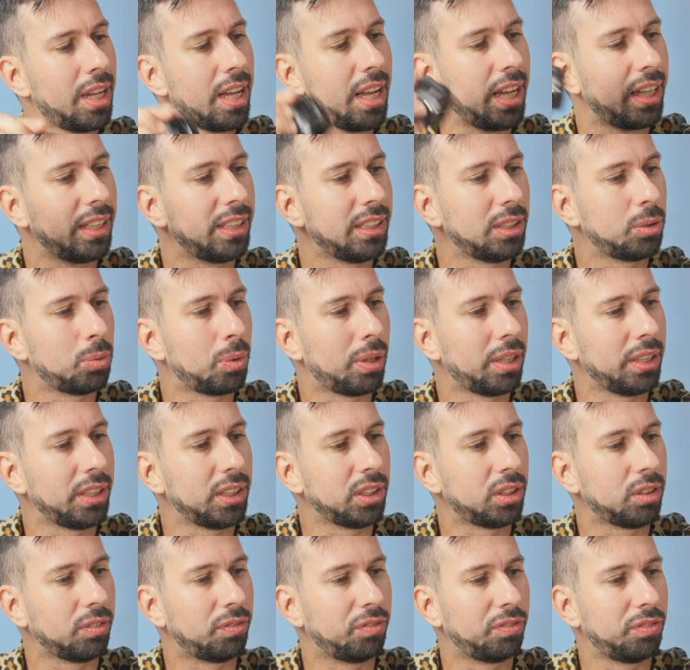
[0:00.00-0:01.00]
and this one
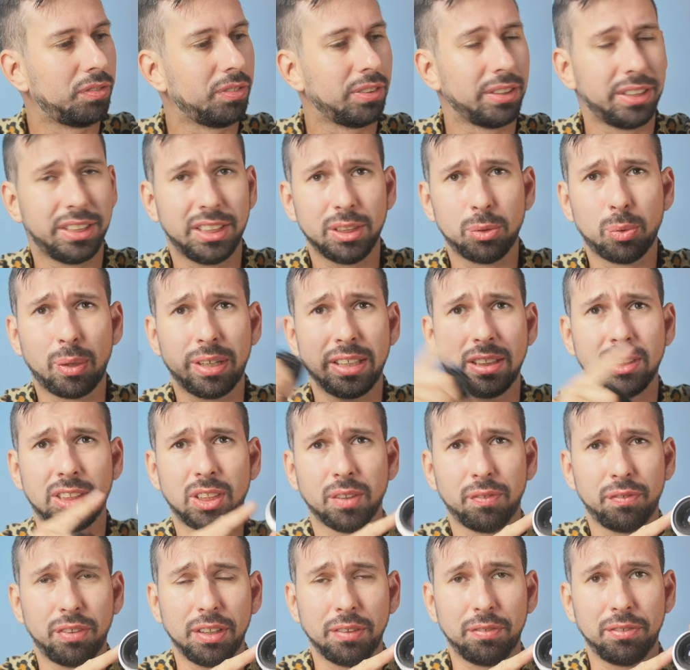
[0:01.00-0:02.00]
is a
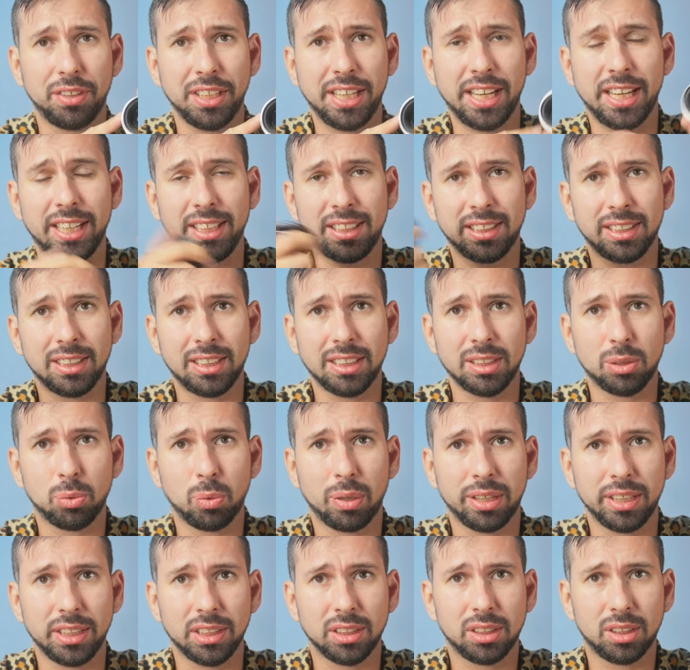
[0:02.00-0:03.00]
58, and this
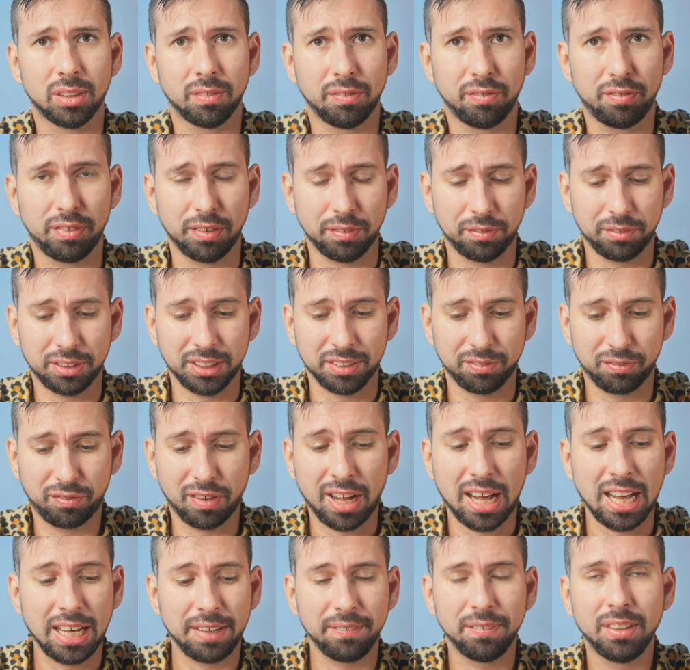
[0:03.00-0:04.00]
one is a
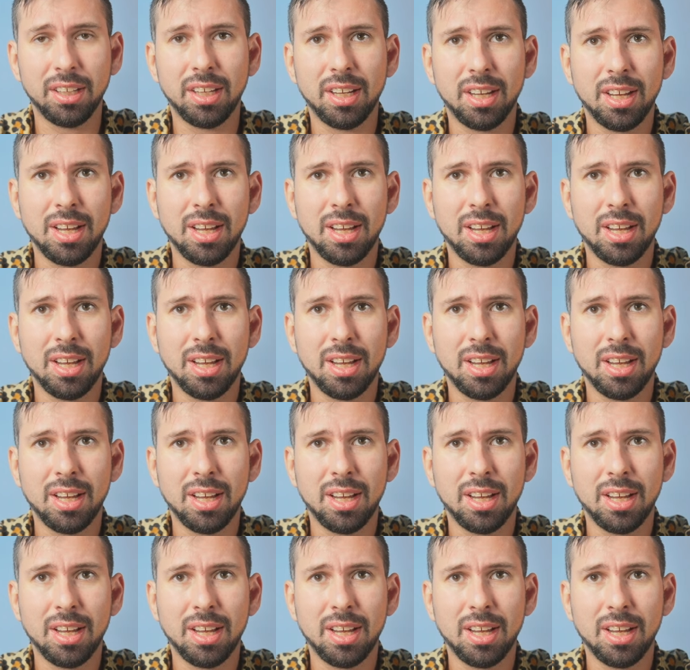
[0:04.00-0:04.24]
55.